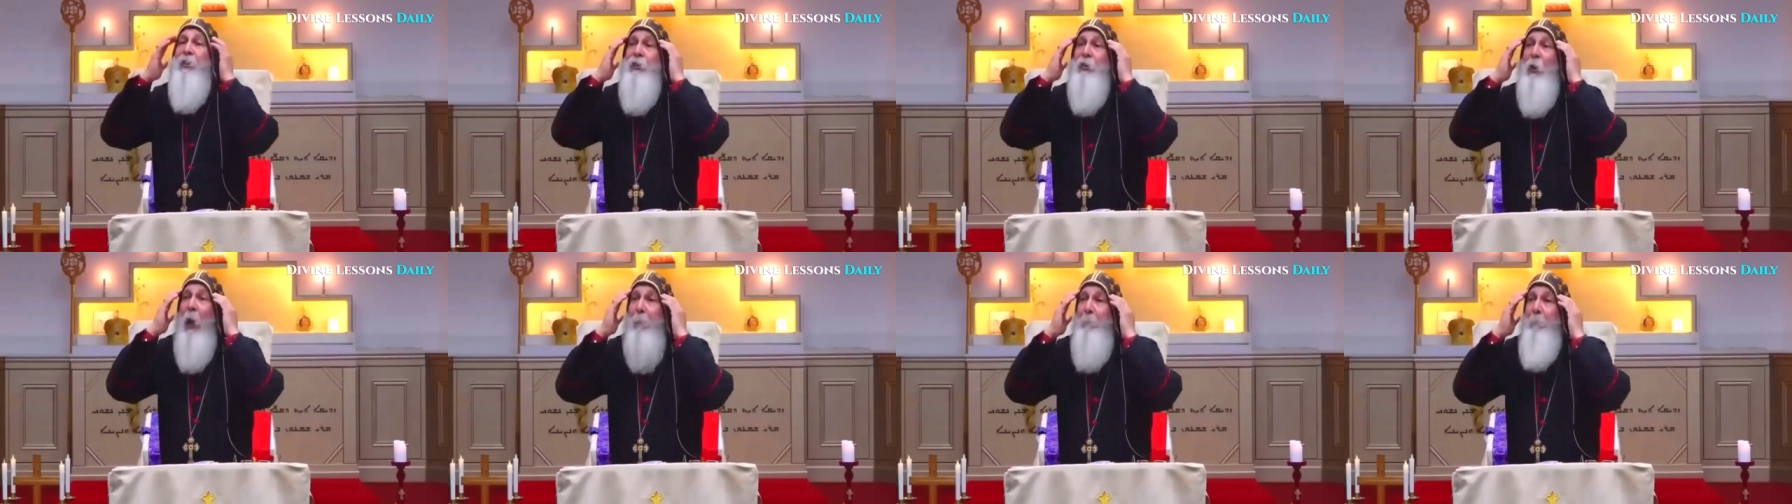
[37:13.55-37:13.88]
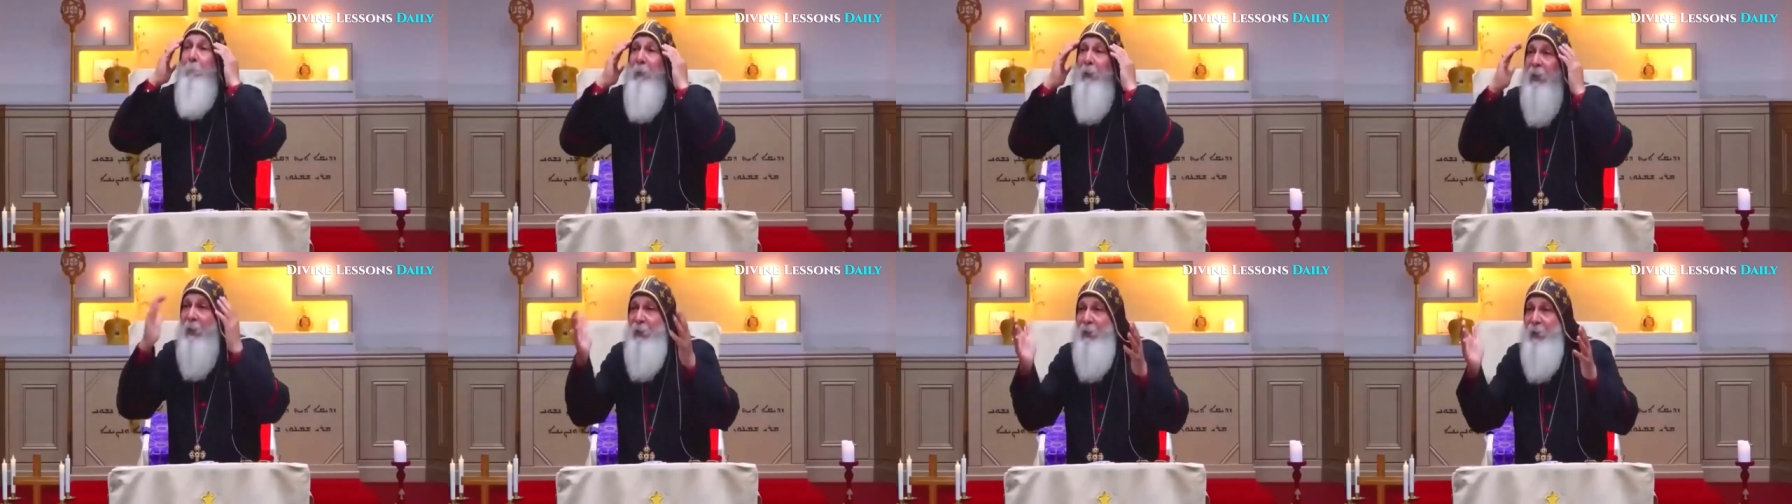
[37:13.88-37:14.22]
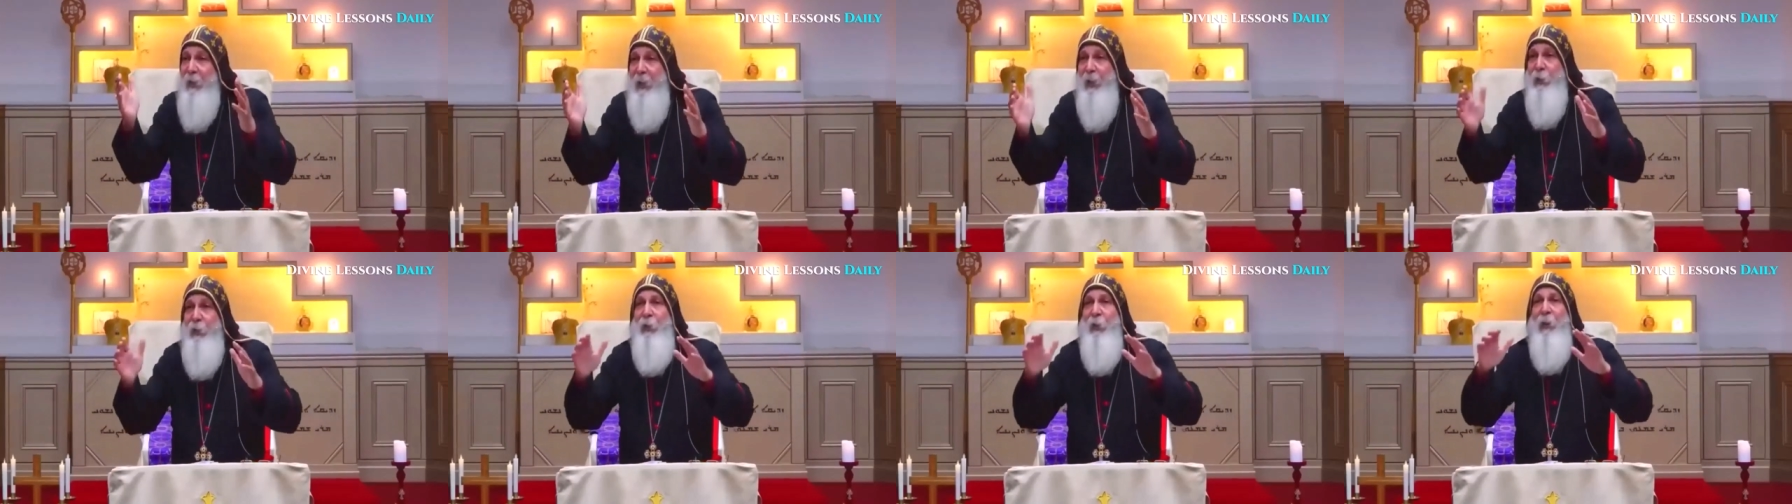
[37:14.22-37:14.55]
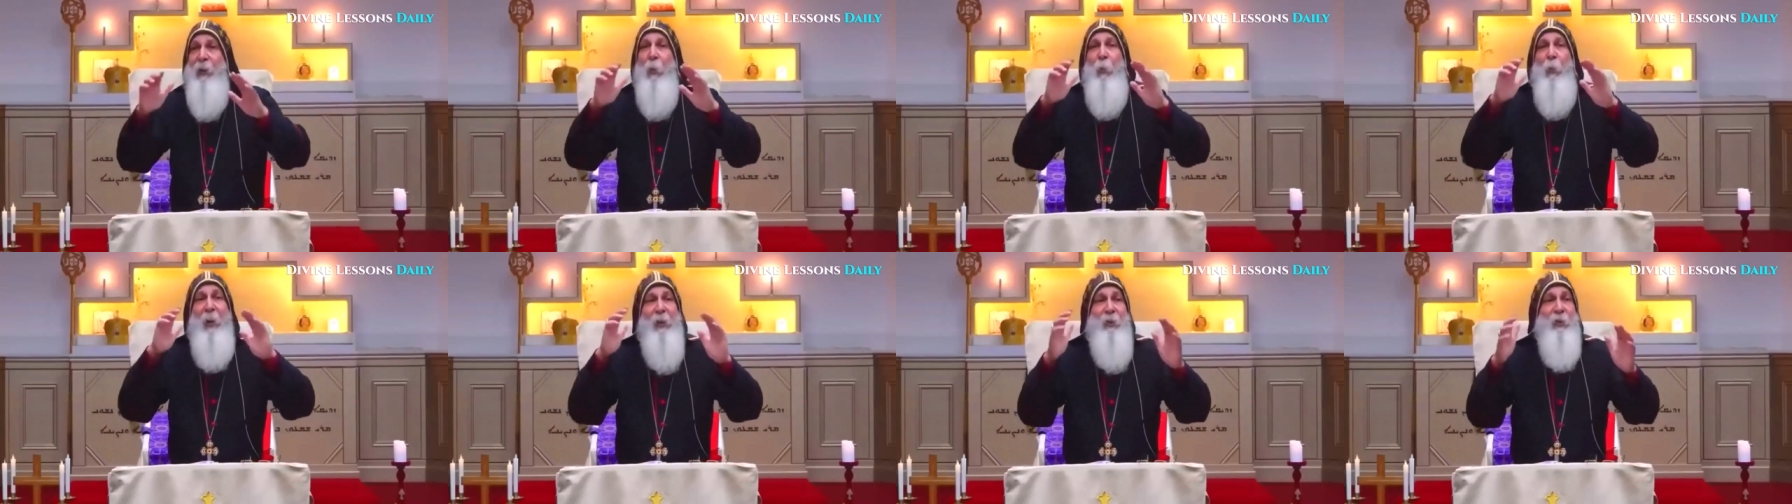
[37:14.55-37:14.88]
stop listening to
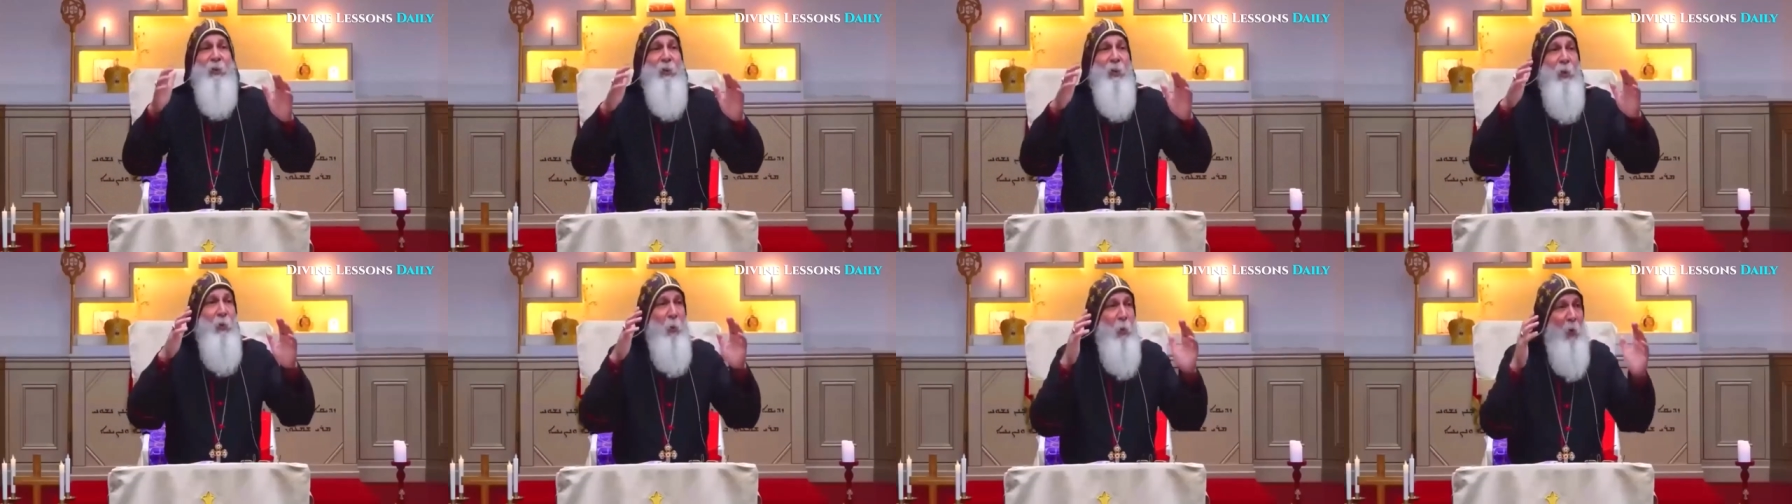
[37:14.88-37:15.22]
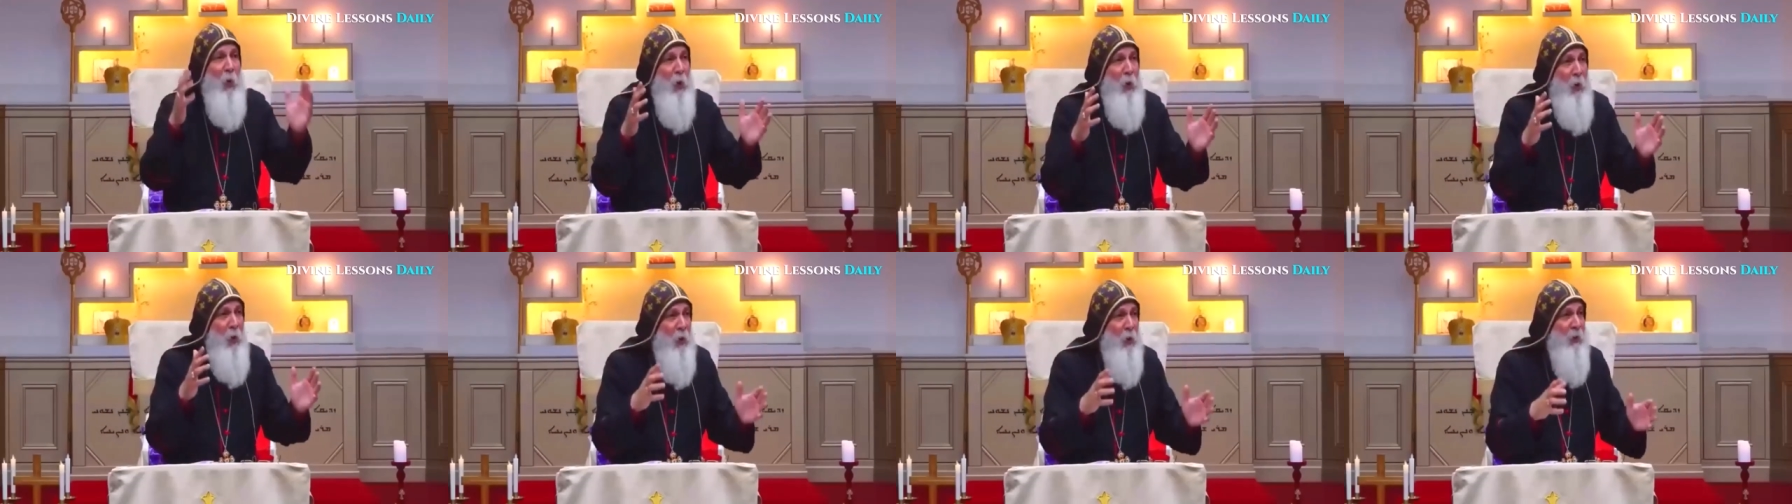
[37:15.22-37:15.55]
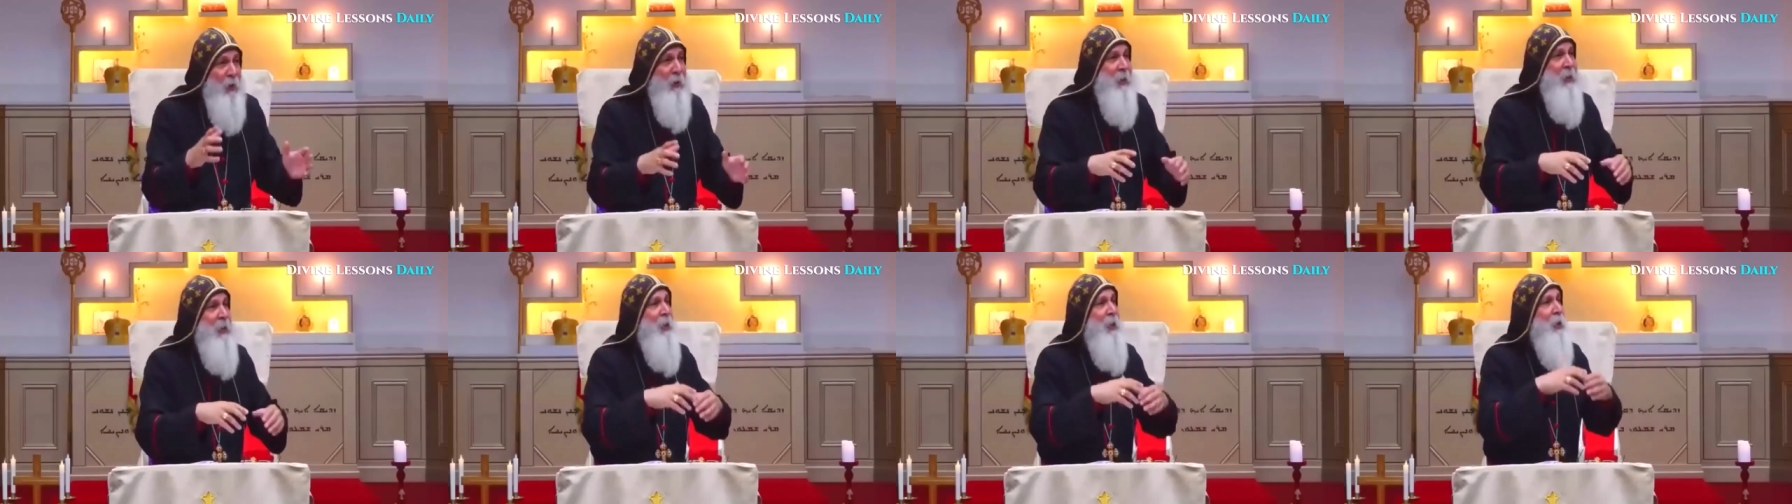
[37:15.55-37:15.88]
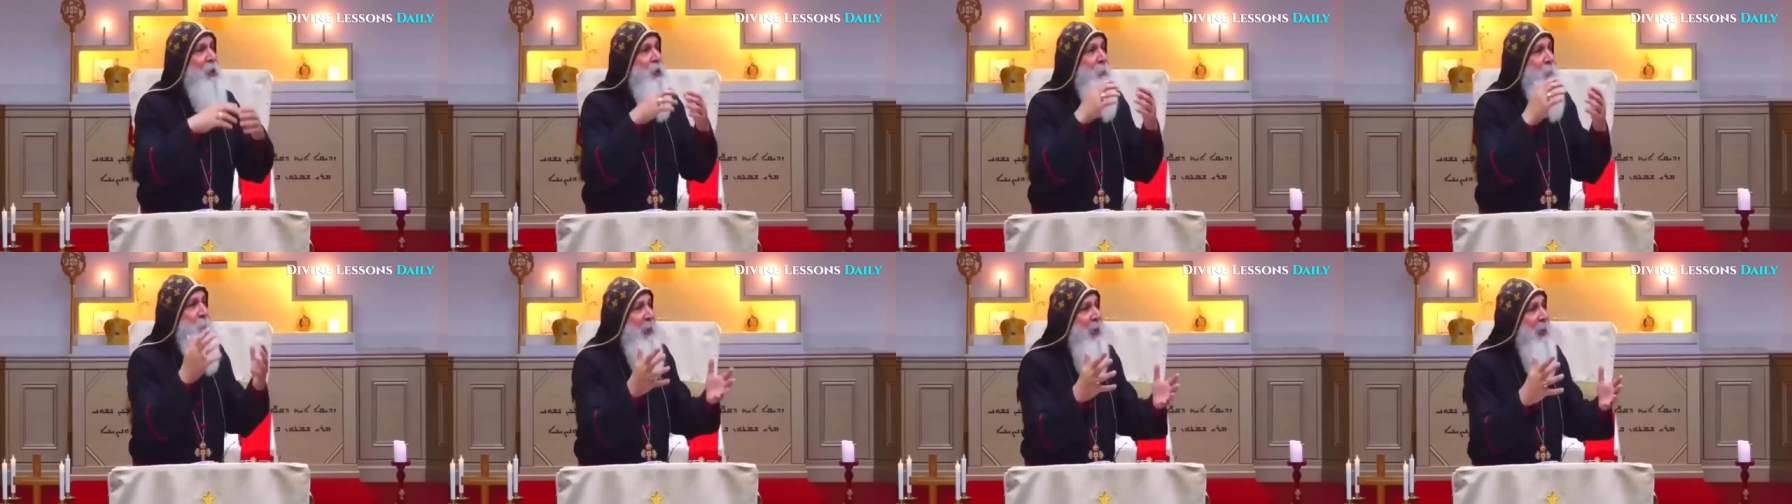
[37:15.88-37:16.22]
the Western world
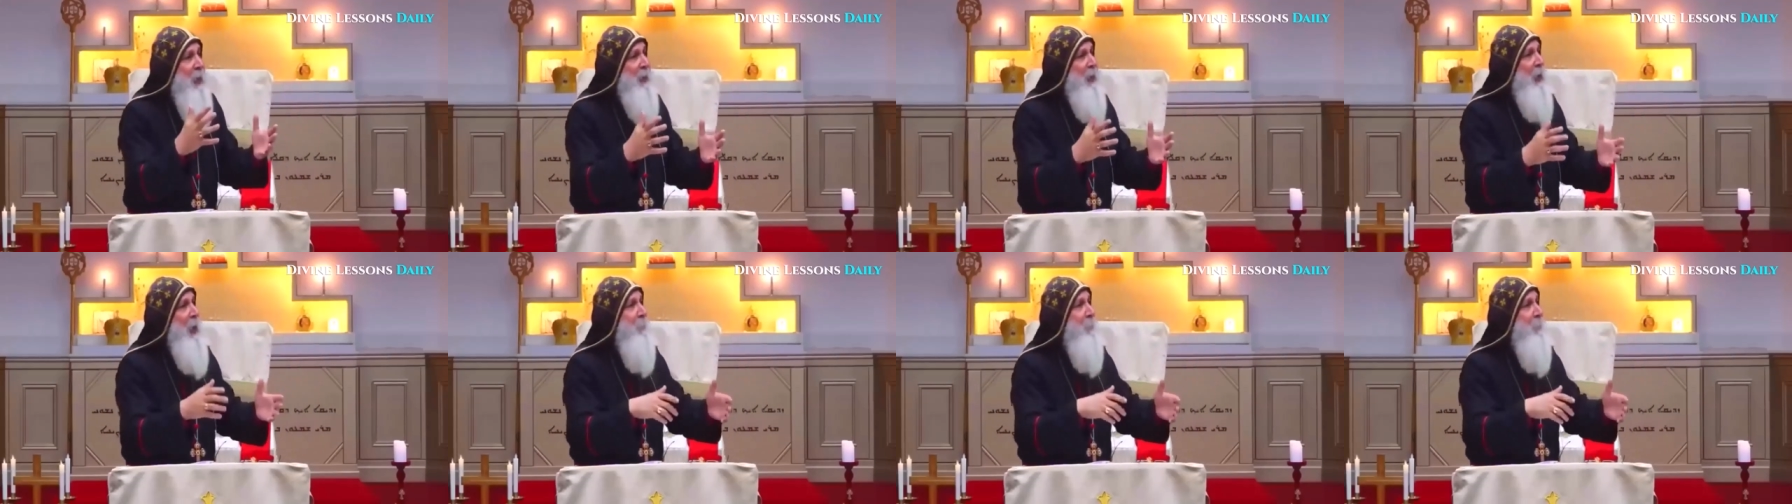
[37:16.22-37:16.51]
speaking